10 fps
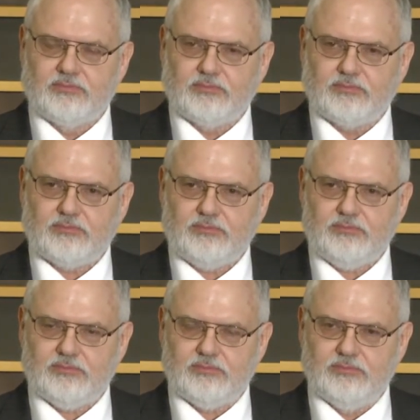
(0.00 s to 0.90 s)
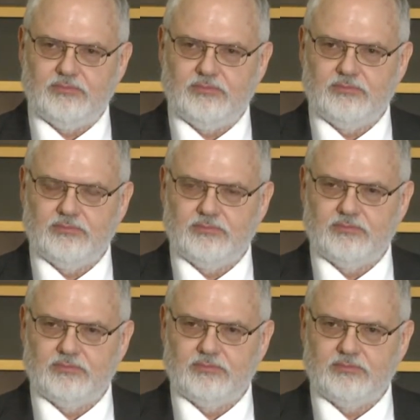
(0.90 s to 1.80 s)
SaaS integration
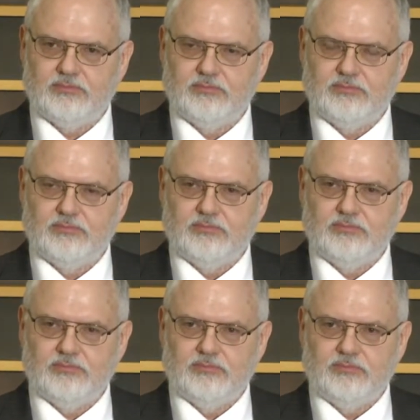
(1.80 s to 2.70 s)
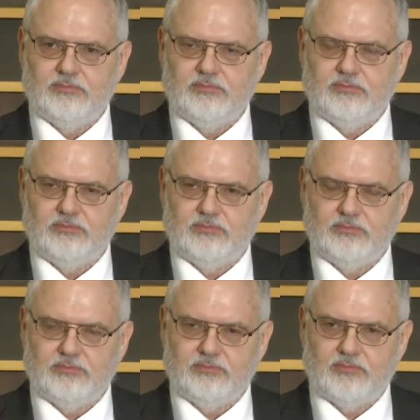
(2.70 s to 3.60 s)
platforms out there now,
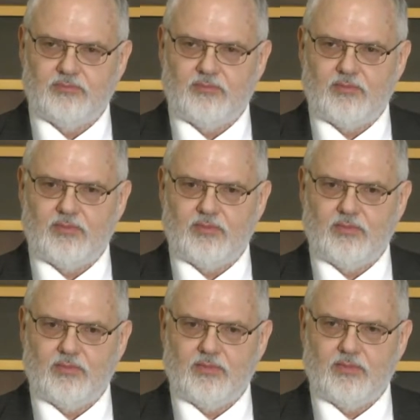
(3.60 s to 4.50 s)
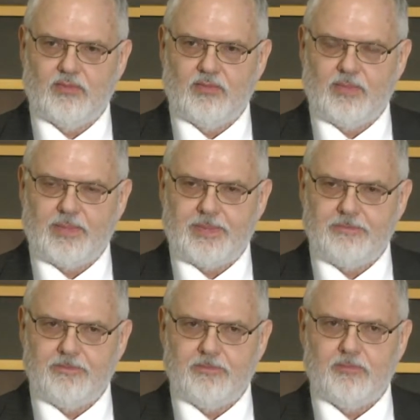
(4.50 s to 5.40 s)
which
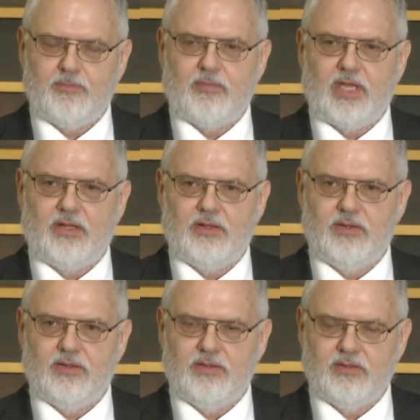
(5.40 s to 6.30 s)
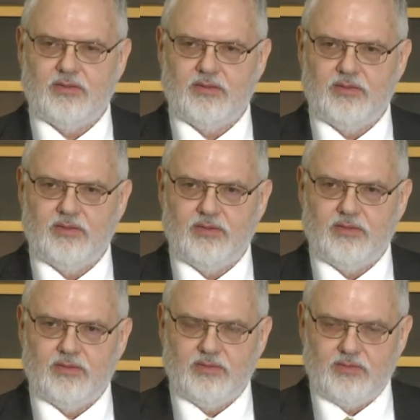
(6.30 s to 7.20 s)
you're keeping your data in-house,
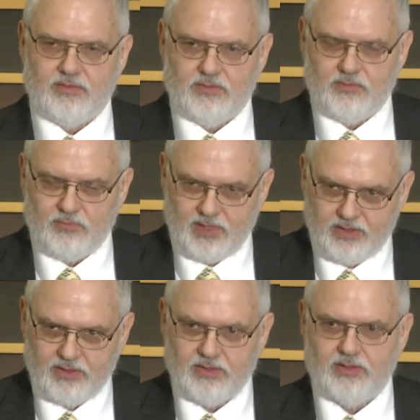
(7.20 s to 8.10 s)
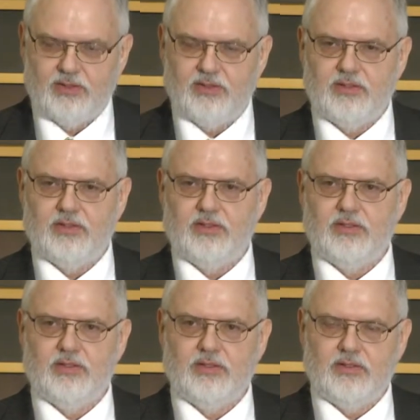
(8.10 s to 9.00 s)
but the capability to
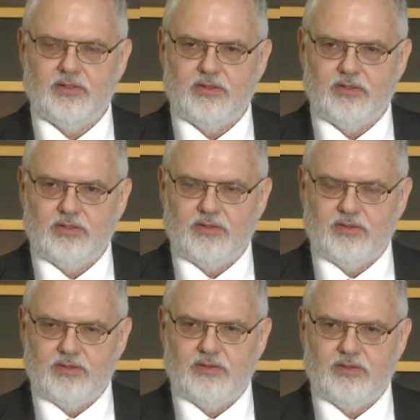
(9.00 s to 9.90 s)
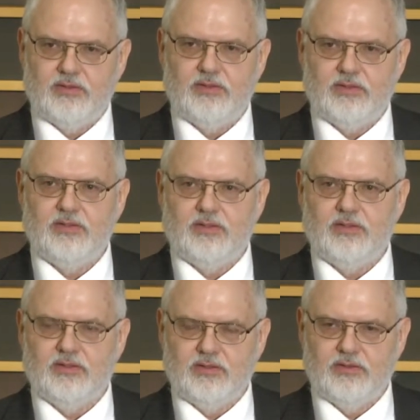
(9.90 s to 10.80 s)
deliver it and leverage it is not
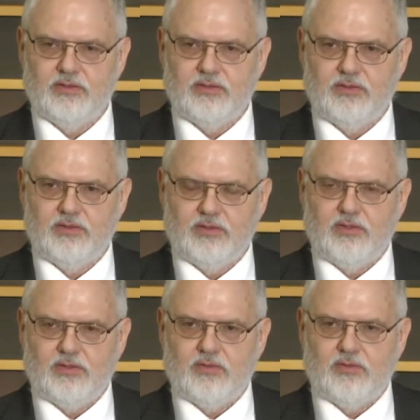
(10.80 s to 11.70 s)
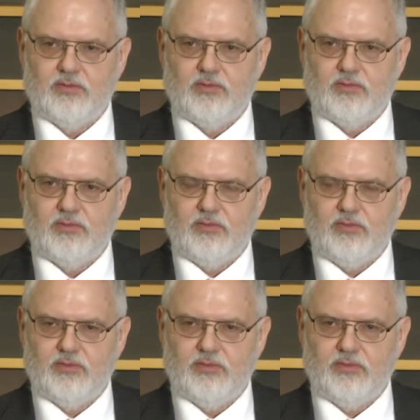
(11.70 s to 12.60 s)
in-house. So I'm just trying to
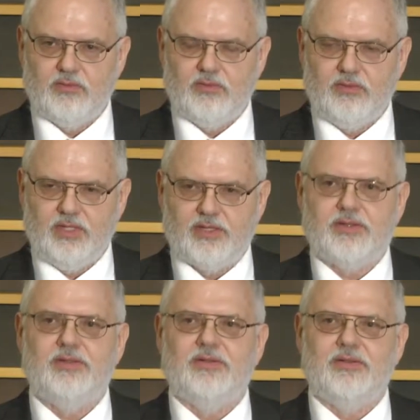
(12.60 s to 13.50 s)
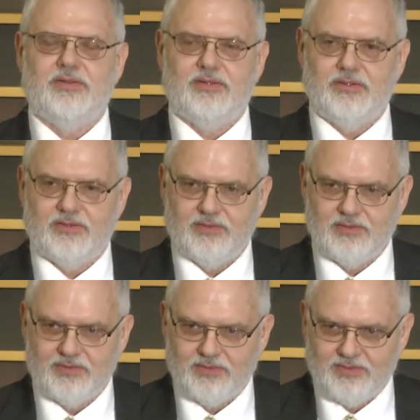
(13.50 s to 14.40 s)
understand what in-house
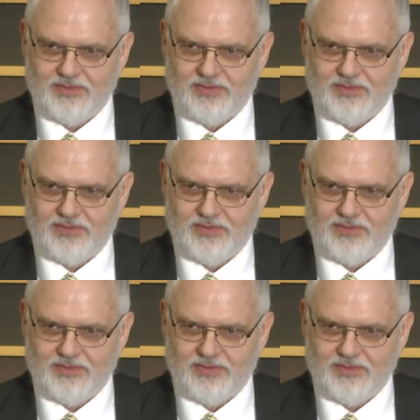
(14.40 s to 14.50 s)
means.